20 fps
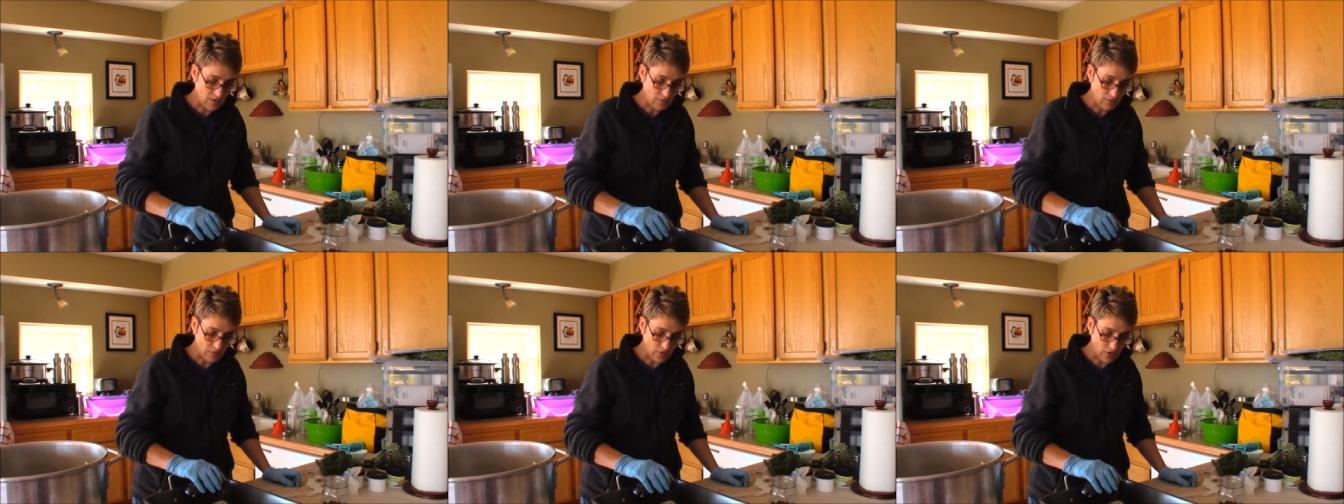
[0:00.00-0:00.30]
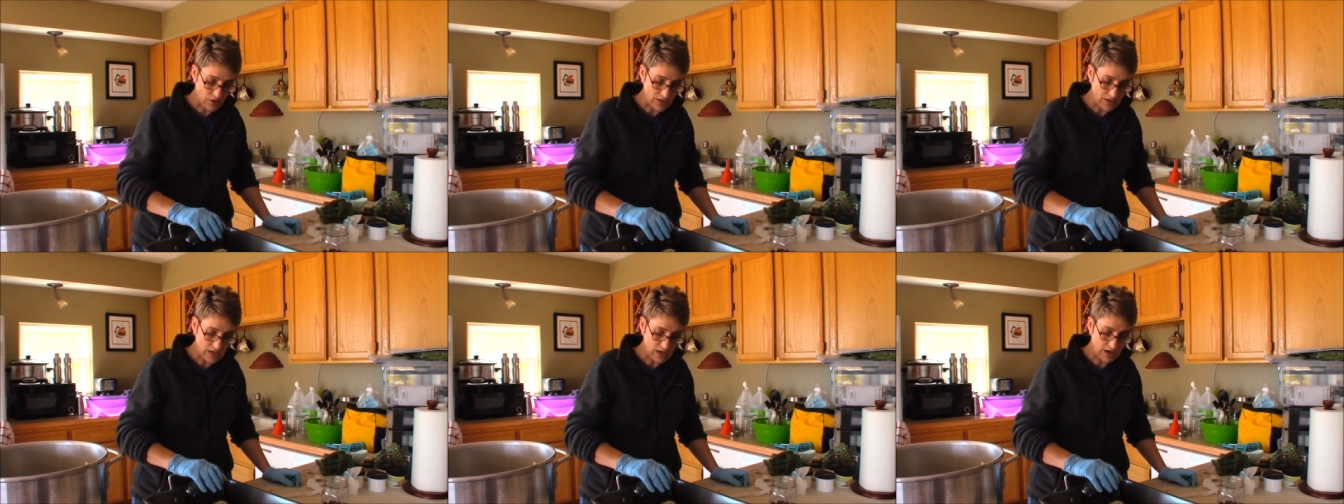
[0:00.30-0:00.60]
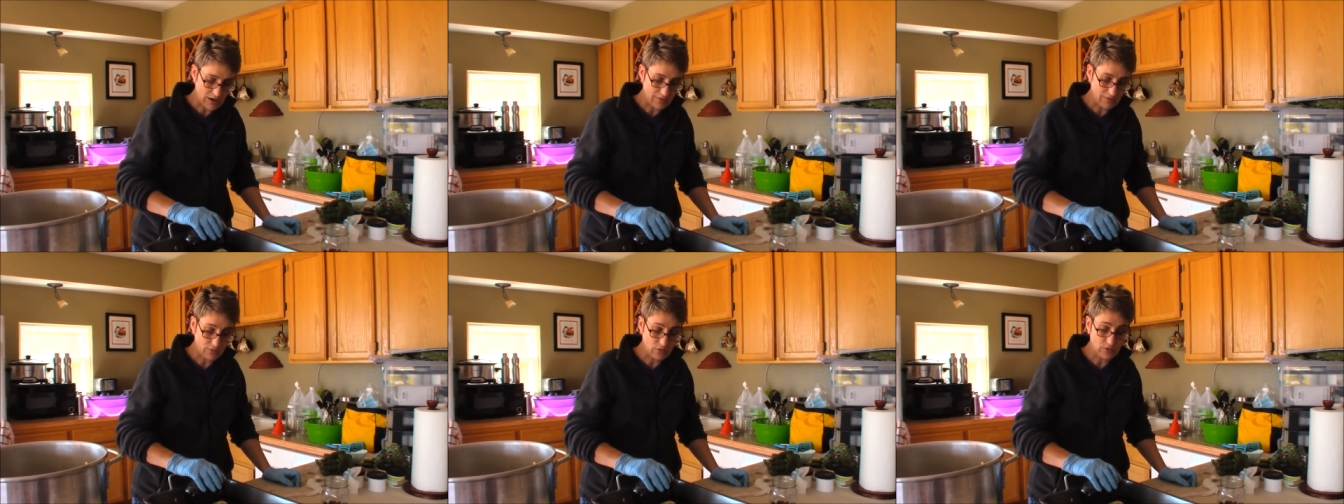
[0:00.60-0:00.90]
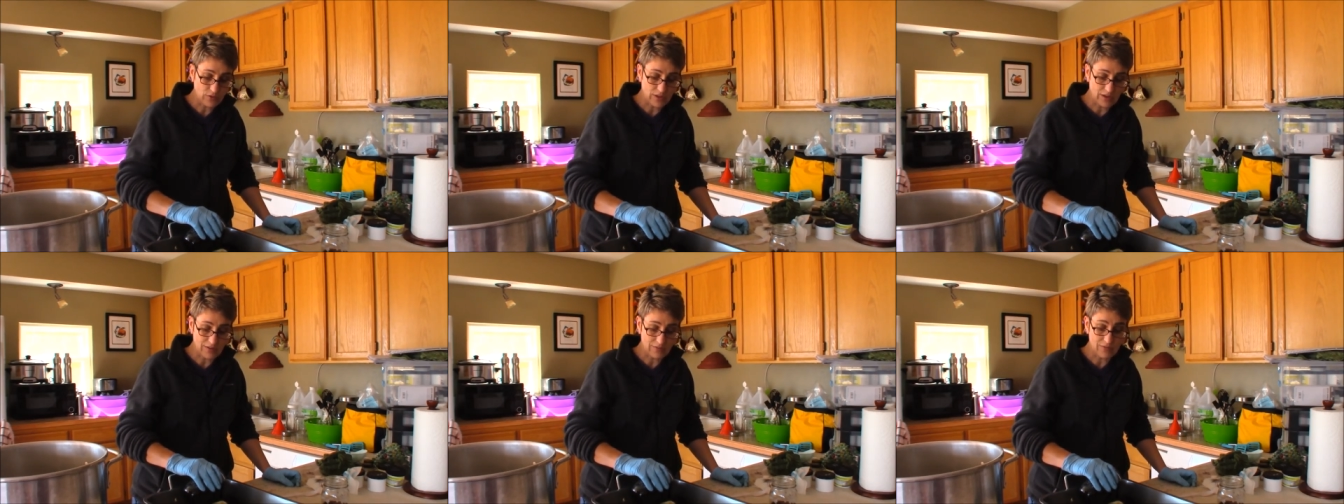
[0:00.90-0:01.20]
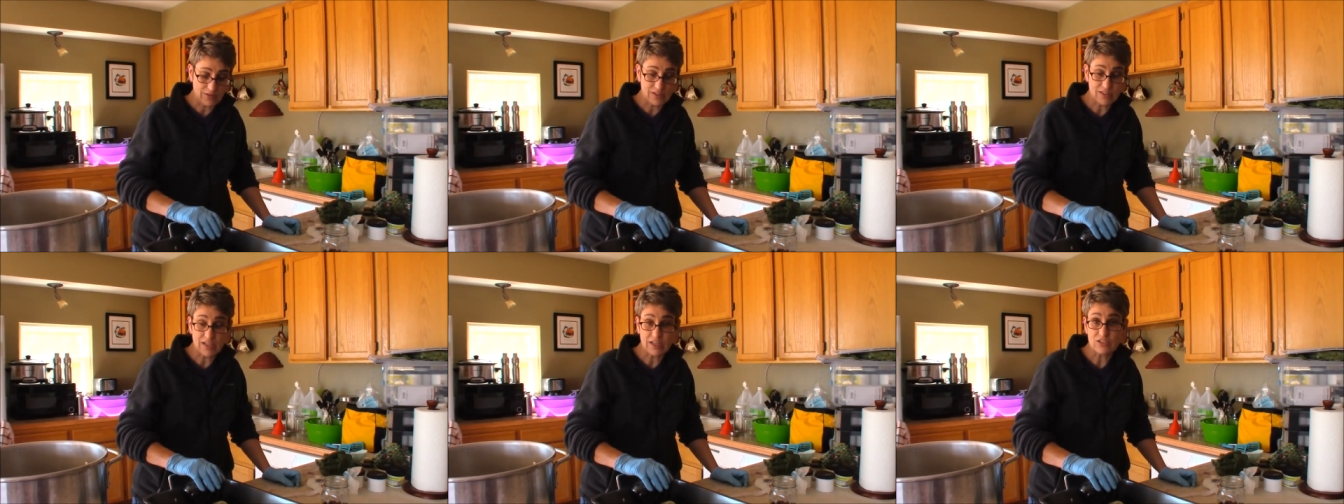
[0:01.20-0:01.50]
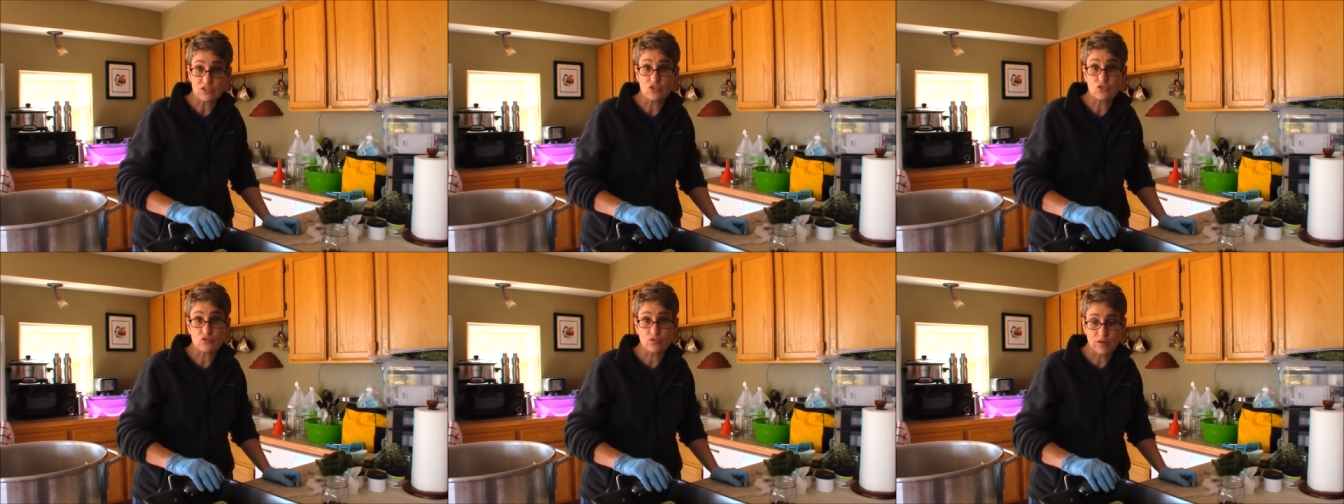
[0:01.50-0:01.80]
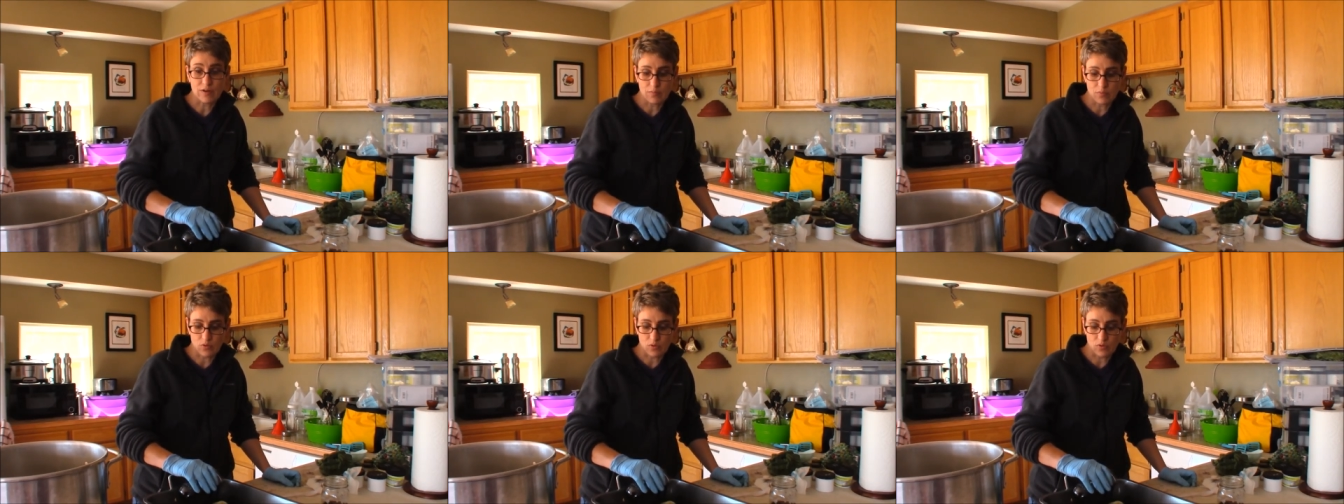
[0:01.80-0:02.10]
Very careful that if it does
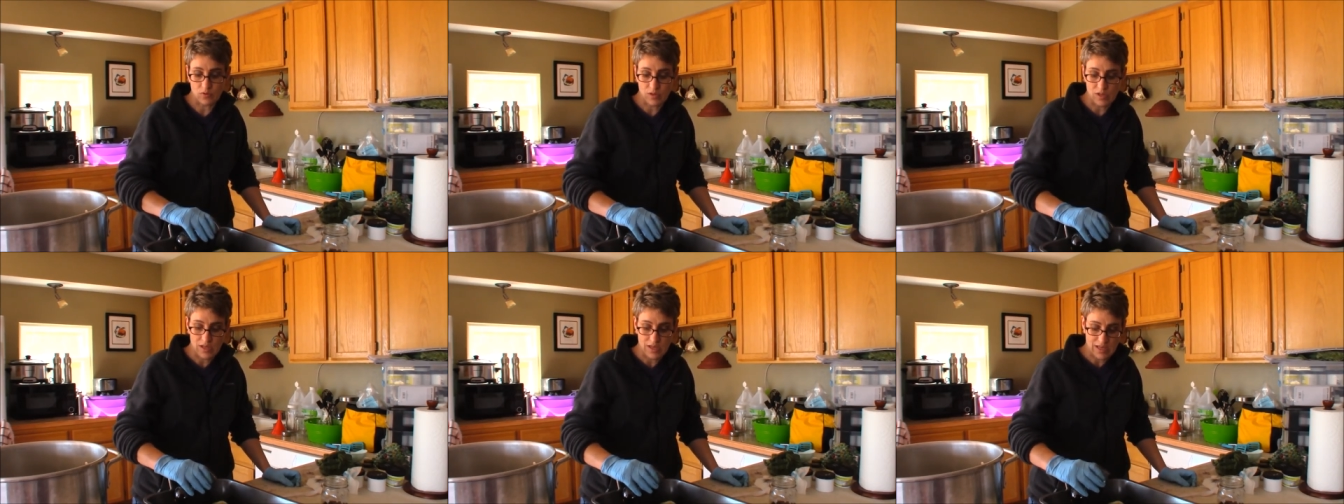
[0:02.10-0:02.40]
dribble,